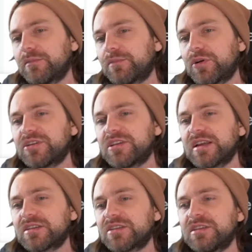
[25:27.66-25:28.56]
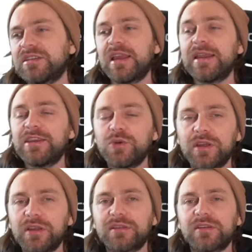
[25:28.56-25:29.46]
projects
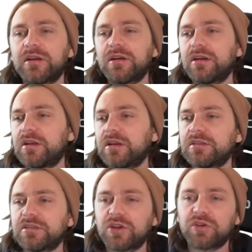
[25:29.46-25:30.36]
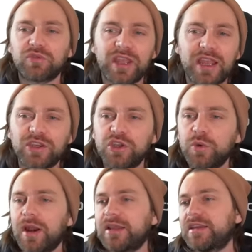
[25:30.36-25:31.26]
continuing to to create new
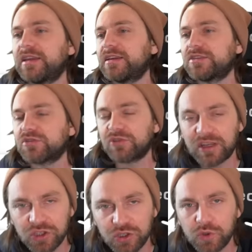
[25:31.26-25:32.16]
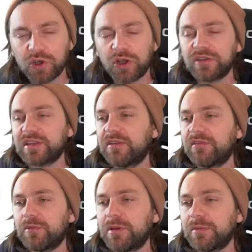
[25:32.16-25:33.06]
ideas, to create new content
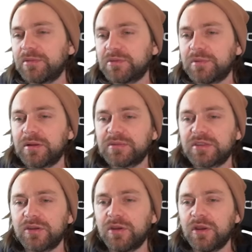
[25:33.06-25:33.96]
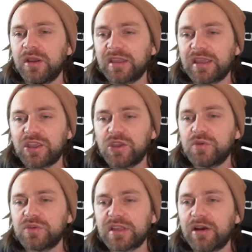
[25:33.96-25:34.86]
for people to be able to get
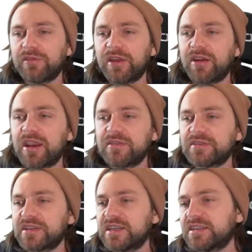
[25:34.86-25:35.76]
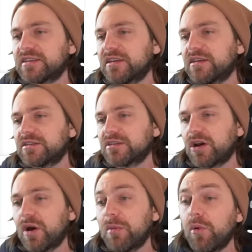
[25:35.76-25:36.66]
use out of their N F Ts. So
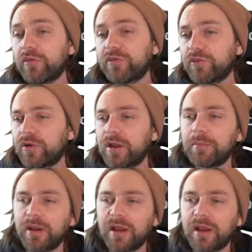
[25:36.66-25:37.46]
I'm all for it, but